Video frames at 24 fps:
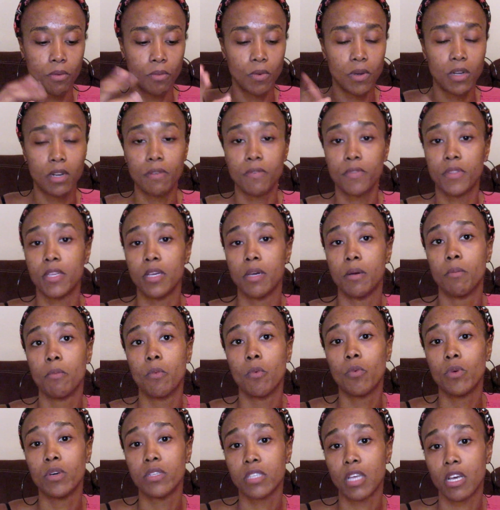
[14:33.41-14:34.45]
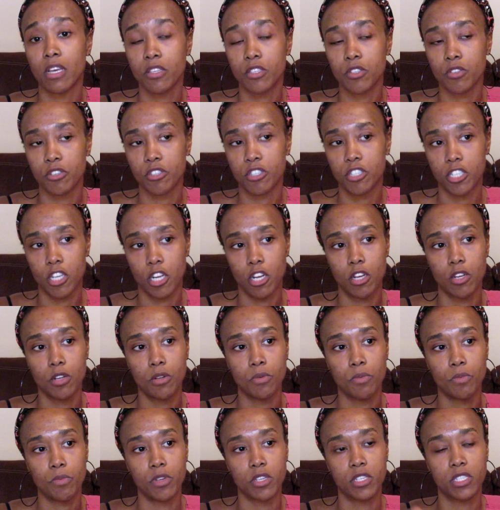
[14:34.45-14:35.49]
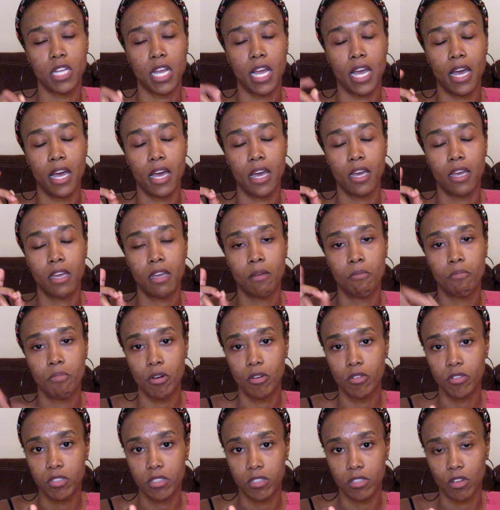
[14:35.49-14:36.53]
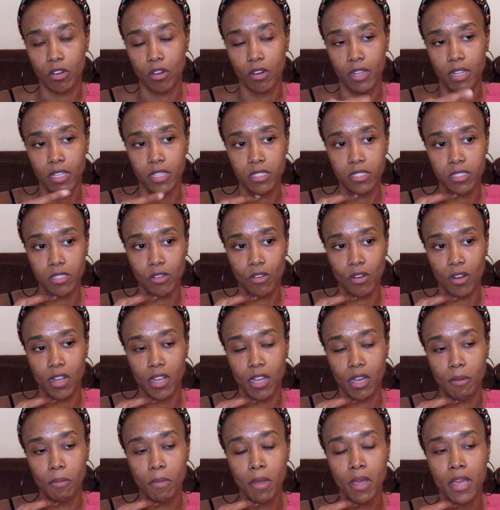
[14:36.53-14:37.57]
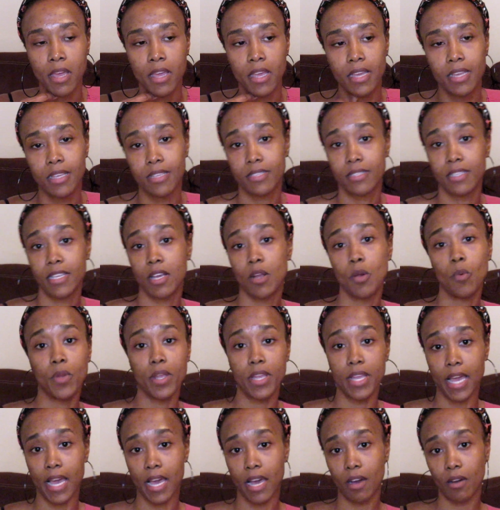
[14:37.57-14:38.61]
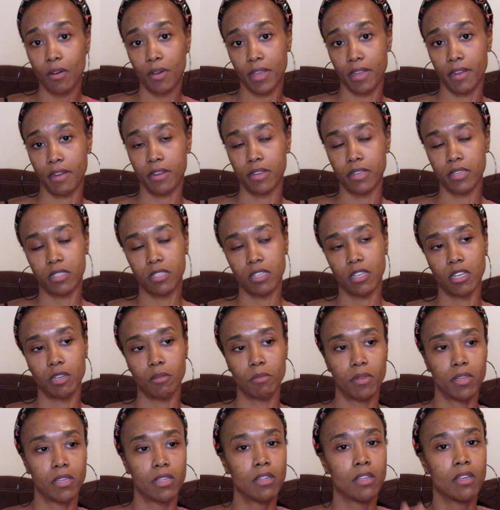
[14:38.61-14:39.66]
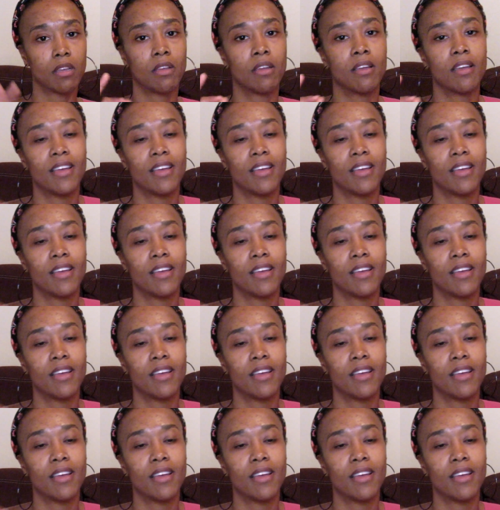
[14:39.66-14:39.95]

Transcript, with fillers: One of them was also a shirt, which I posted on Instagram. It said, "We out, Harriet Tubman,"